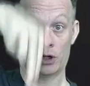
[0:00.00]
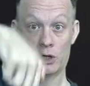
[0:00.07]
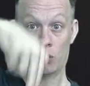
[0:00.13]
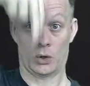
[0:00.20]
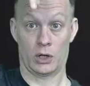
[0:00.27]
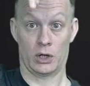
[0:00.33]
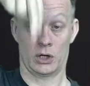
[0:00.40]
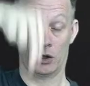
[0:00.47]

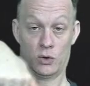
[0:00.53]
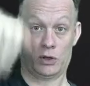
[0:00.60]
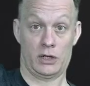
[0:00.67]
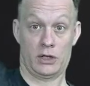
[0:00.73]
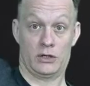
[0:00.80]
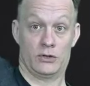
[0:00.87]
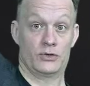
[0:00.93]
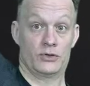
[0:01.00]
and
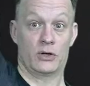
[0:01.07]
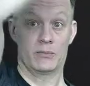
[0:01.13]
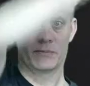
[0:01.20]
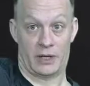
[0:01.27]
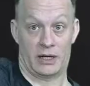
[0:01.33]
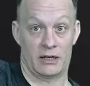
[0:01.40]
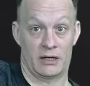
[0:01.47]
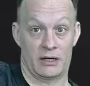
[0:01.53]
you jump
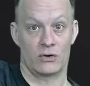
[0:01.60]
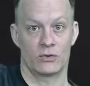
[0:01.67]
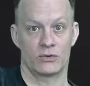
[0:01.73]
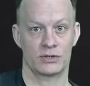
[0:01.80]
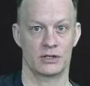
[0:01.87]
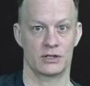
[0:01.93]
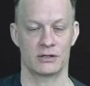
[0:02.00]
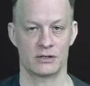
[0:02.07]
and it
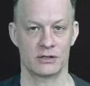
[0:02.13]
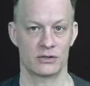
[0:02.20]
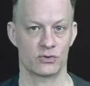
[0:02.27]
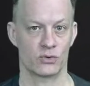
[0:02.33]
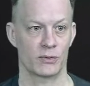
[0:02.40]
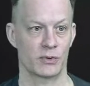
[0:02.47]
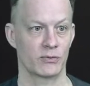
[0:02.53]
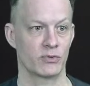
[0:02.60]
goes into the
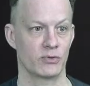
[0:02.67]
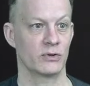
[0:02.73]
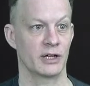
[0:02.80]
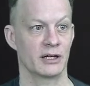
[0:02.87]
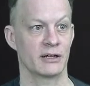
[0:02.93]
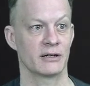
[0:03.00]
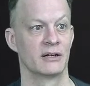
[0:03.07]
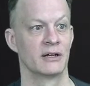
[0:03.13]
swimming pool,
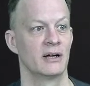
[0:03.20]
yeah?